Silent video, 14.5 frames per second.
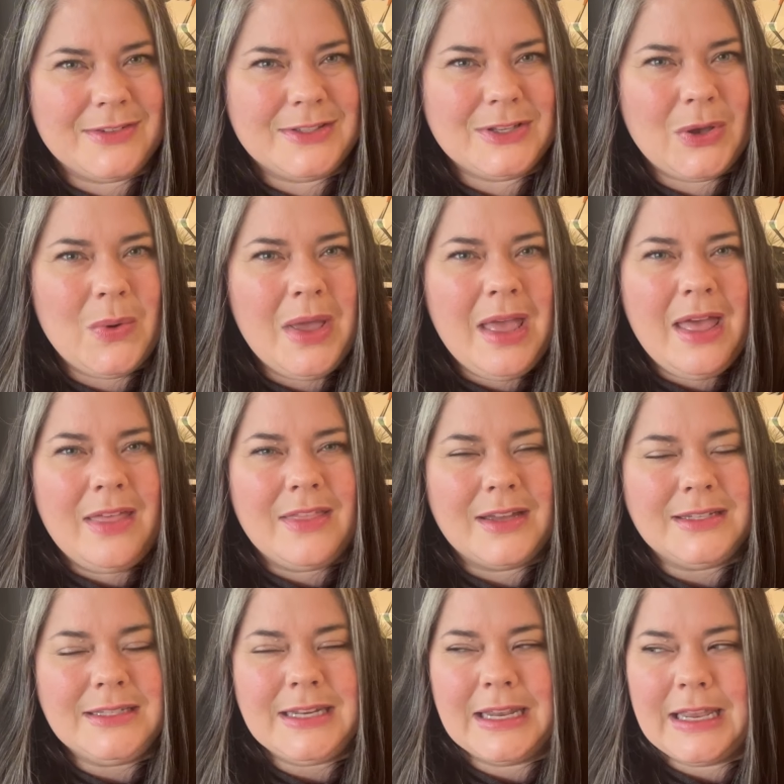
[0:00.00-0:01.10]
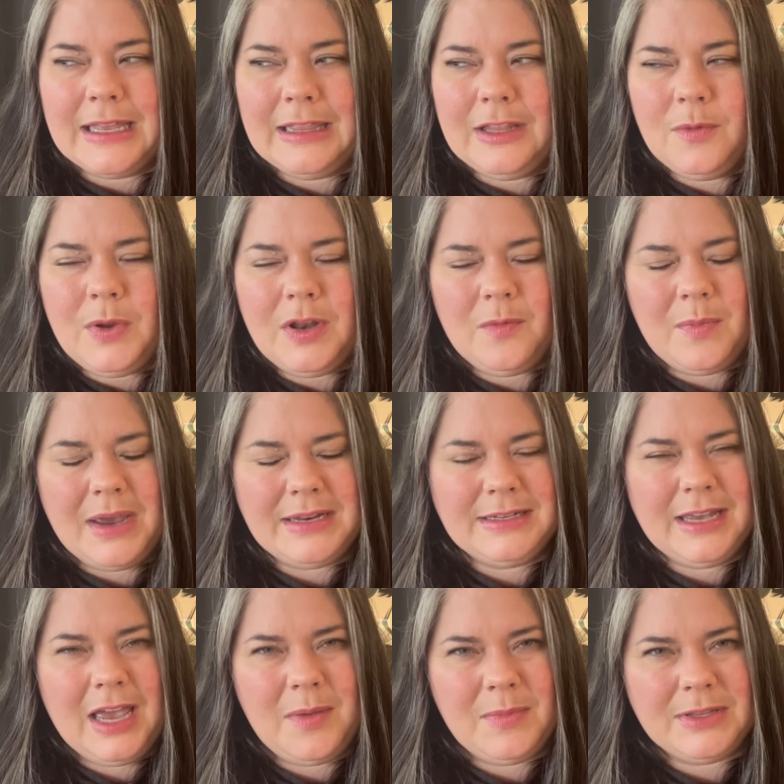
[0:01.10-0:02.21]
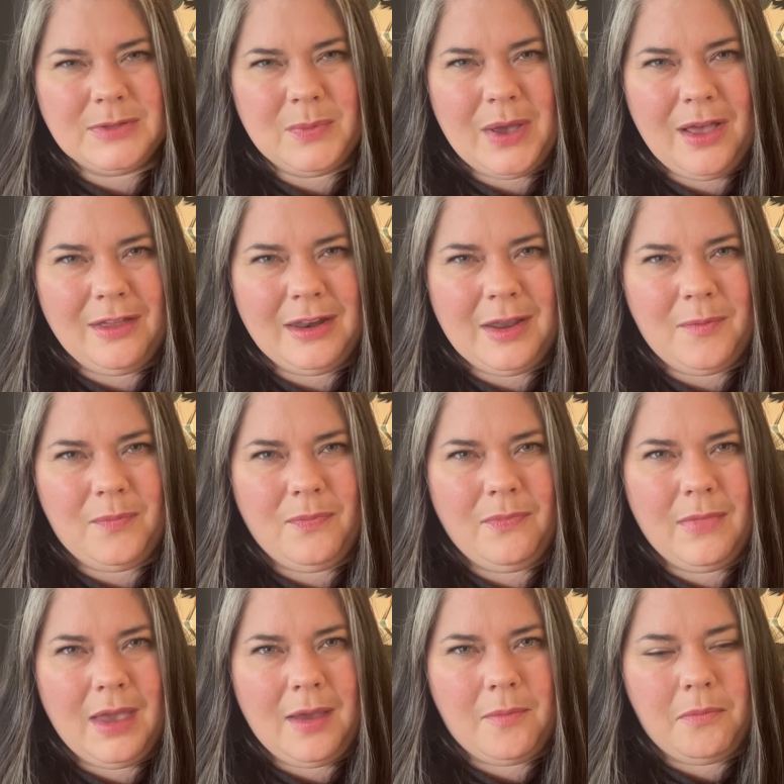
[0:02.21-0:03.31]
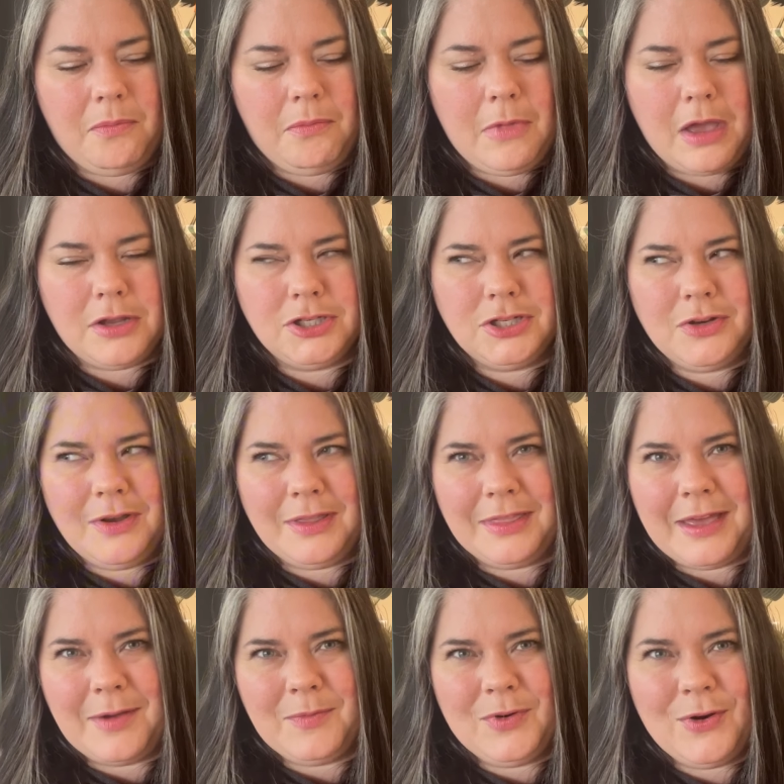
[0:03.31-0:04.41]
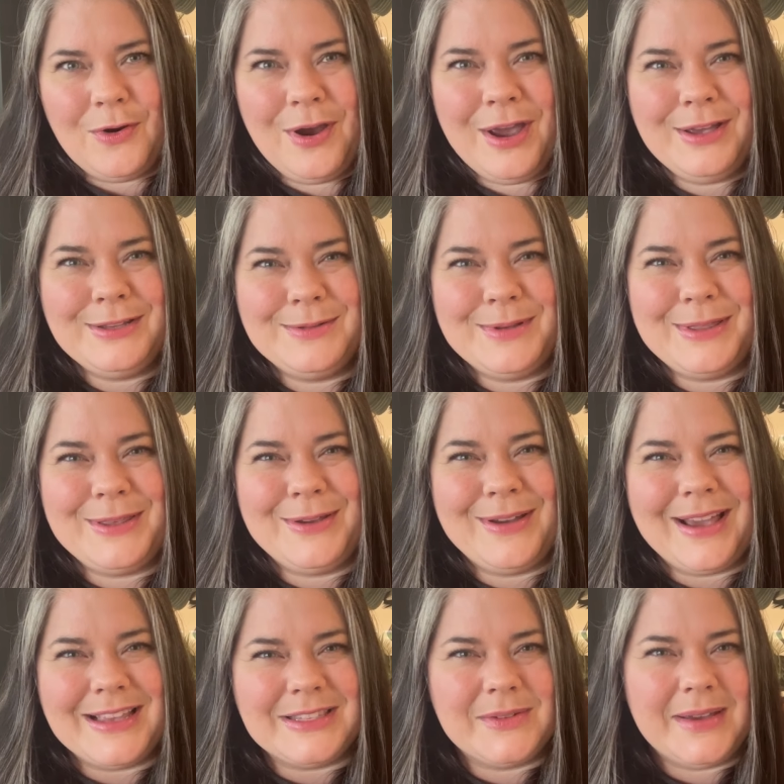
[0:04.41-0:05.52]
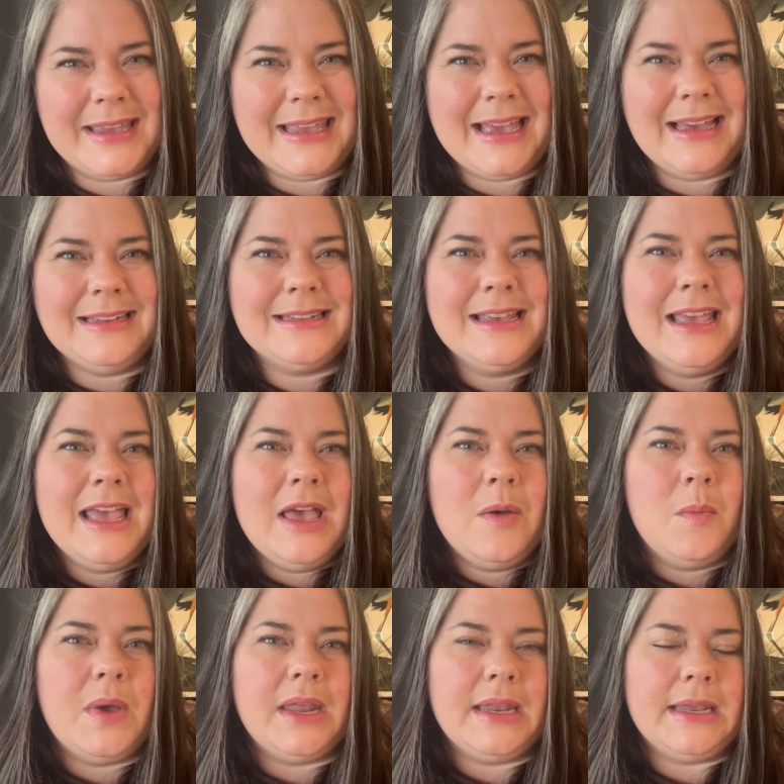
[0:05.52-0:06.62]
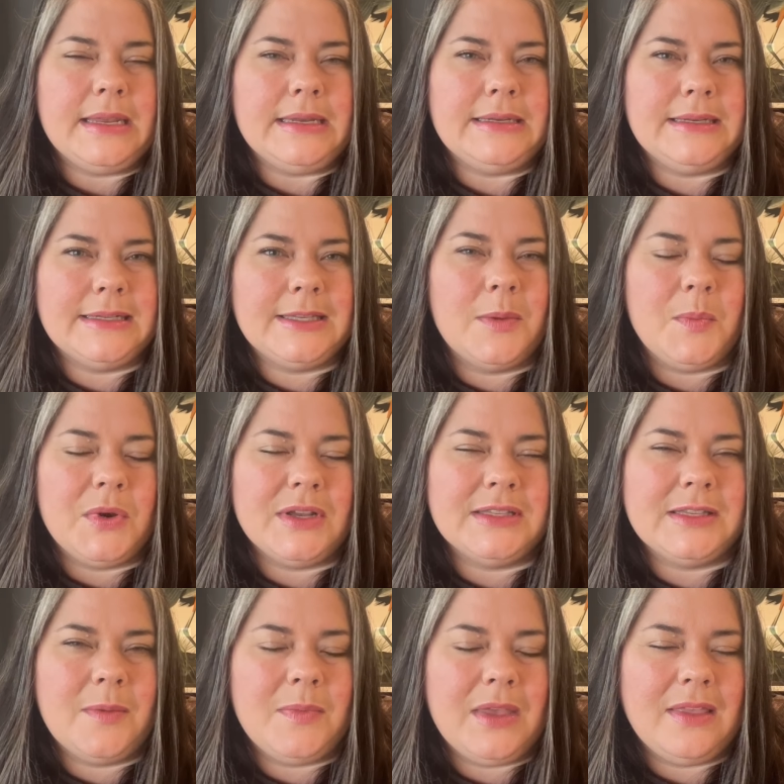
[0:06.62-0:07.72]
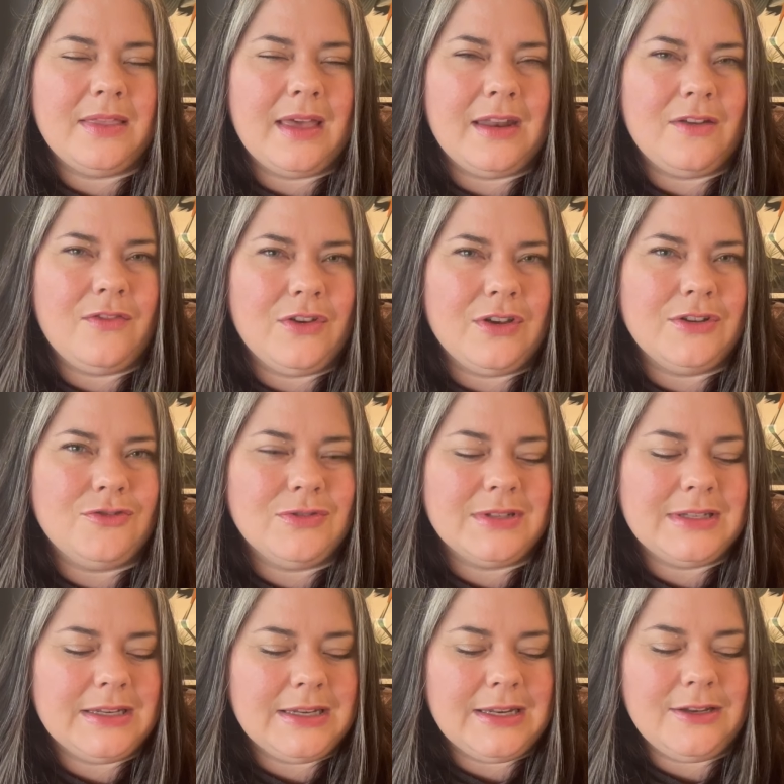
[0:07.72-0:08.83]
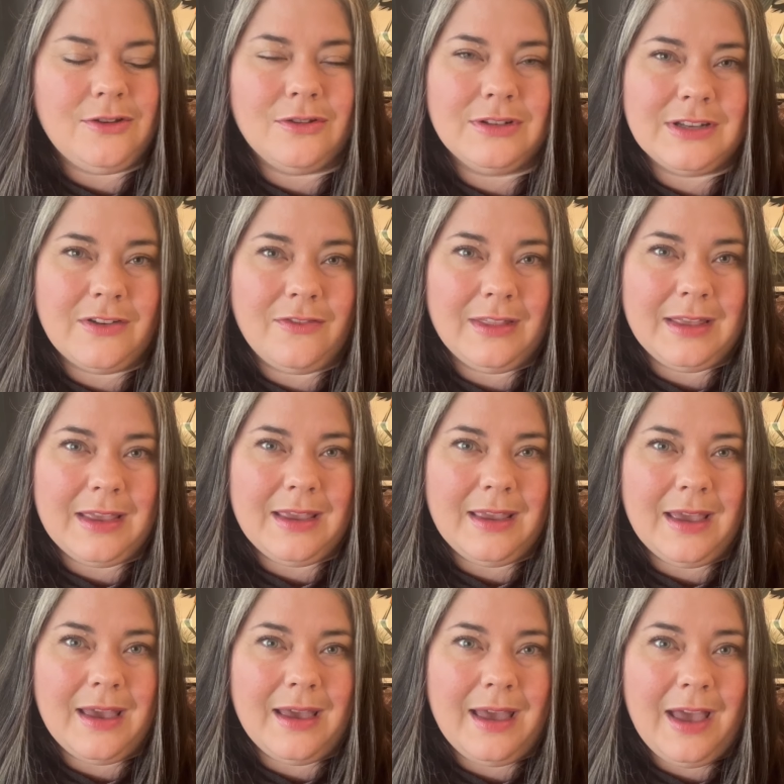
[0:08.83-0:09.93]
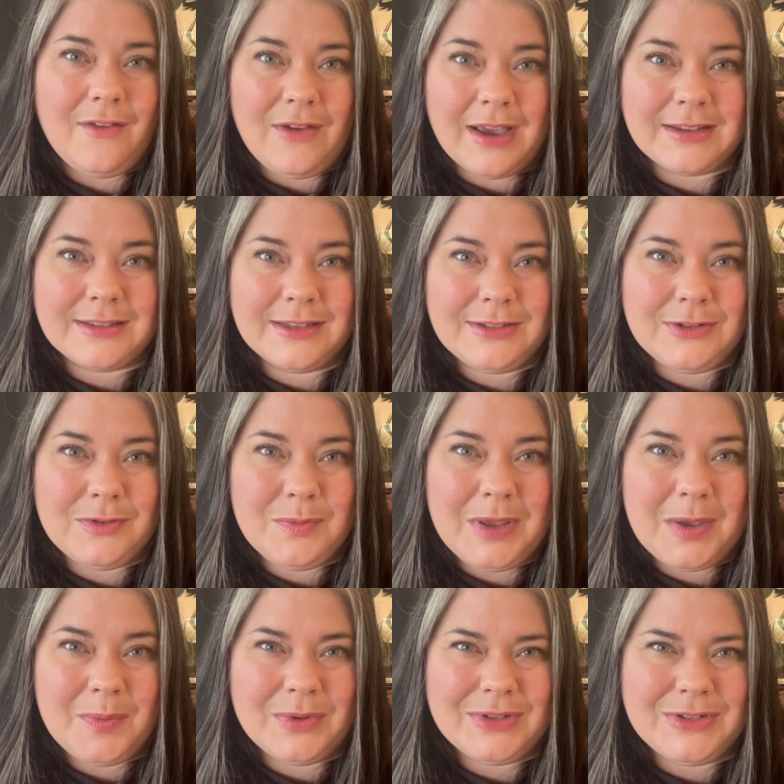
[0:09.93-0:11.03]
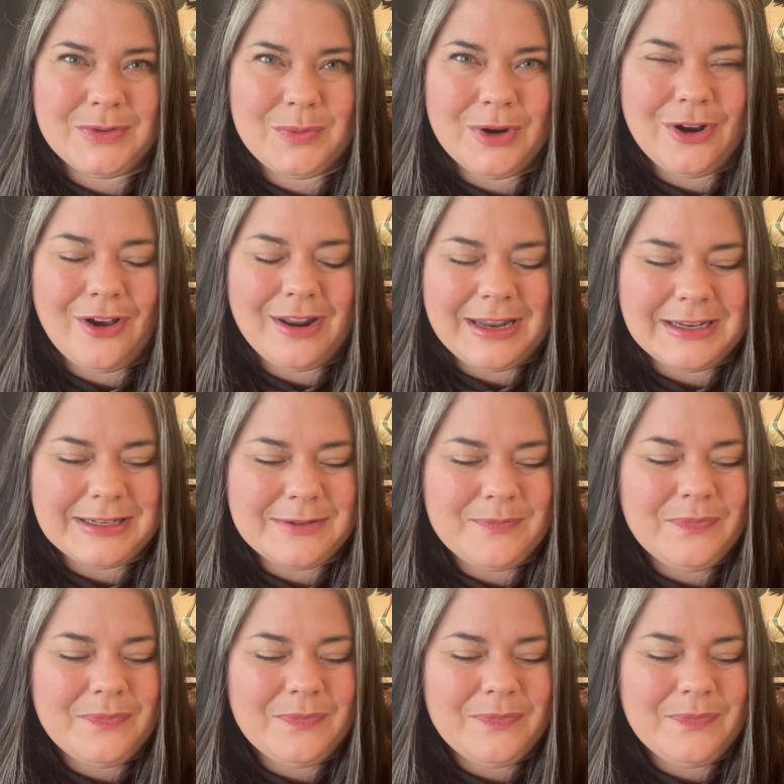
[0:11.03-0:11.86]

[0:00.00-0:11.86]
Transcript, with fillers: So that's taking a little bit of my time as well, and I'm not sharing that progress with you guys quite yet, but in December it's something that if you're interested in, you'll definitely have access to and be able to work on it.